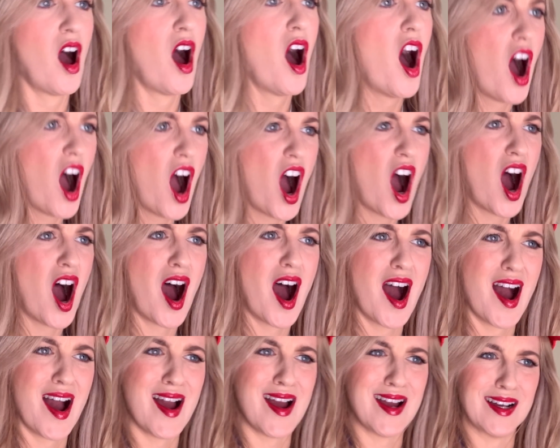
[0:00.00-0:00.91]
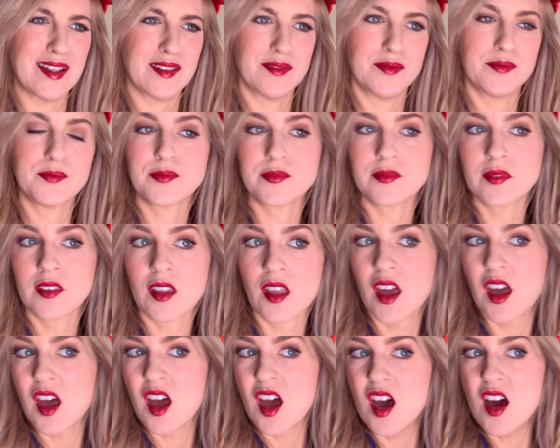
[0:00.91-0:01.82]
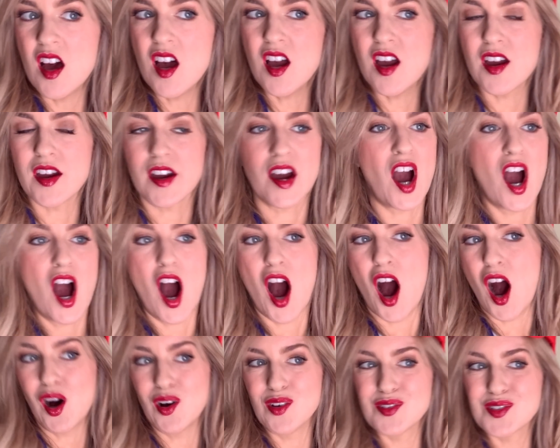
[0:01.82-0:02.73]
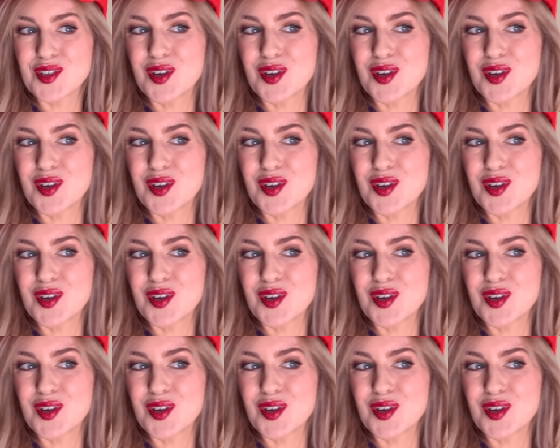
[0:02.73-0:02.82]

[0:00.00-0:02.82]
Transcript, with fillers: Hi. Hey, how's it